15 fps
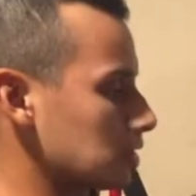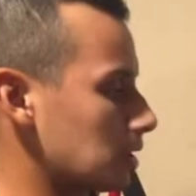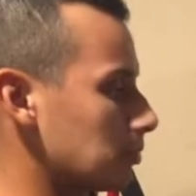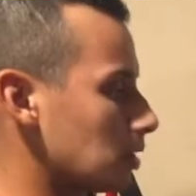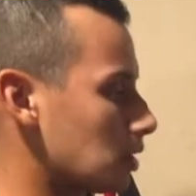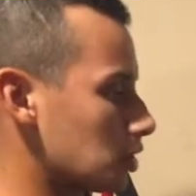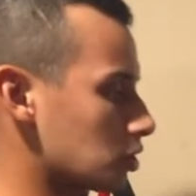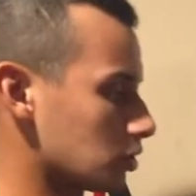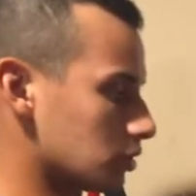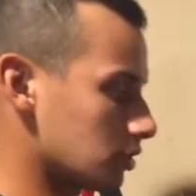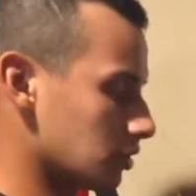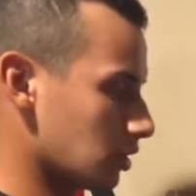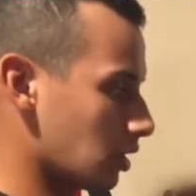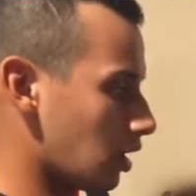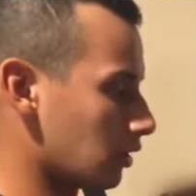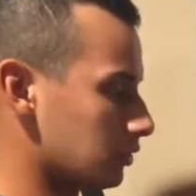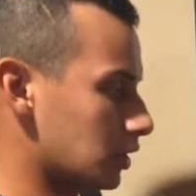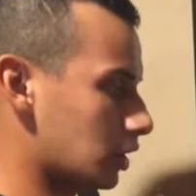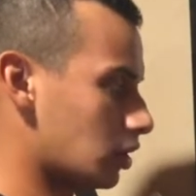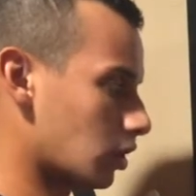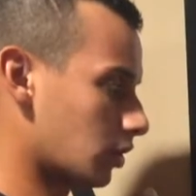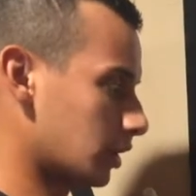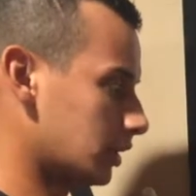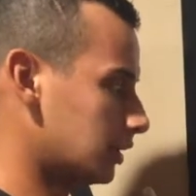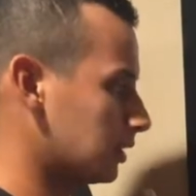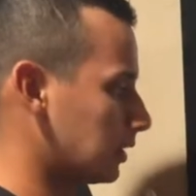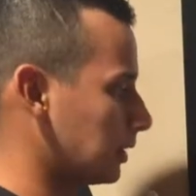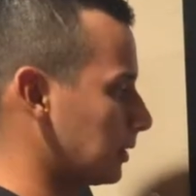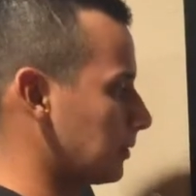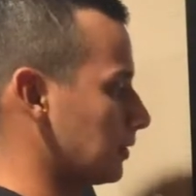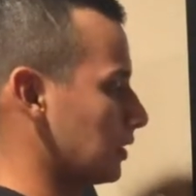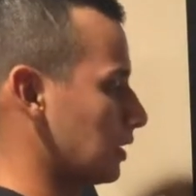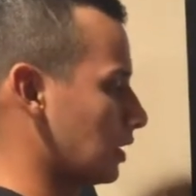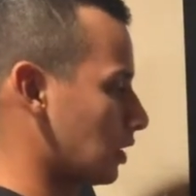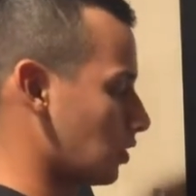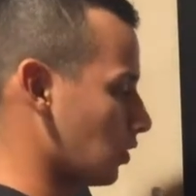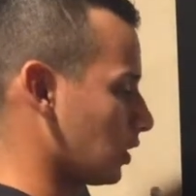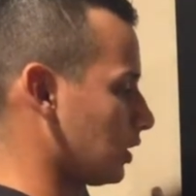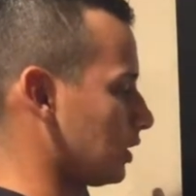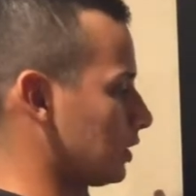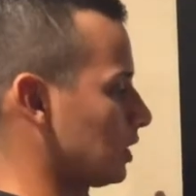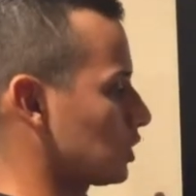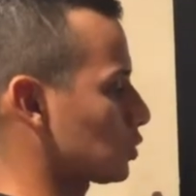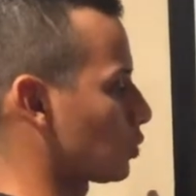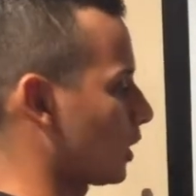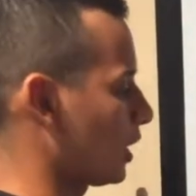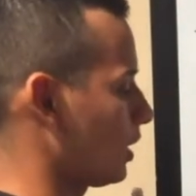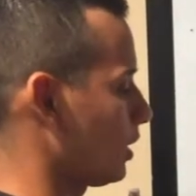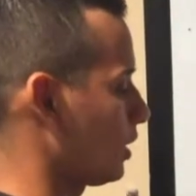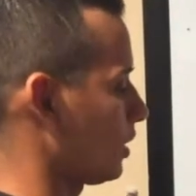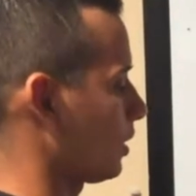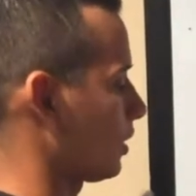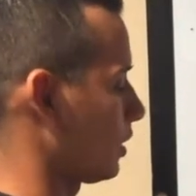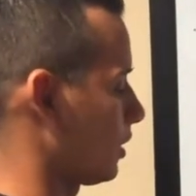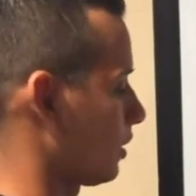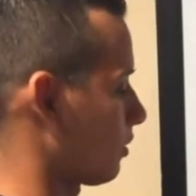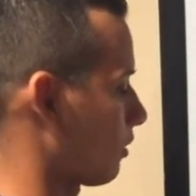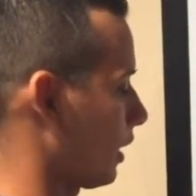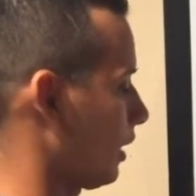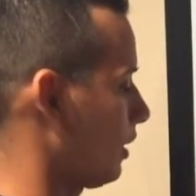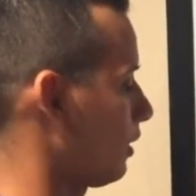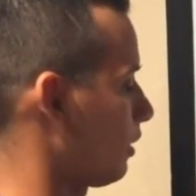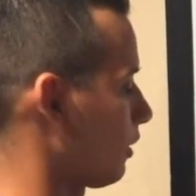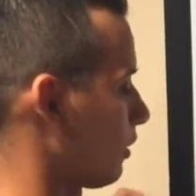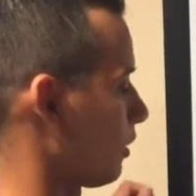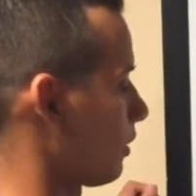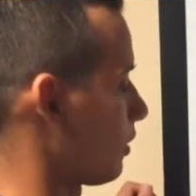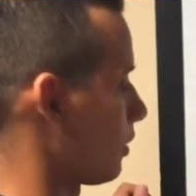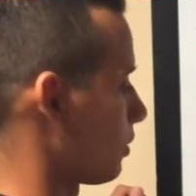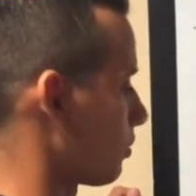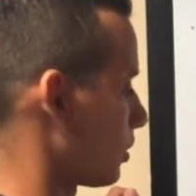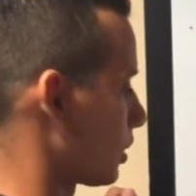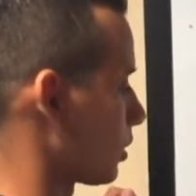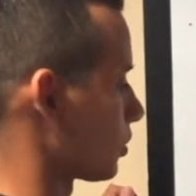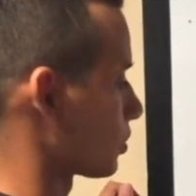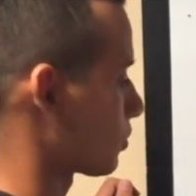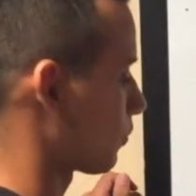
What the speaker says: the same direction of the current going this way, right? When it goes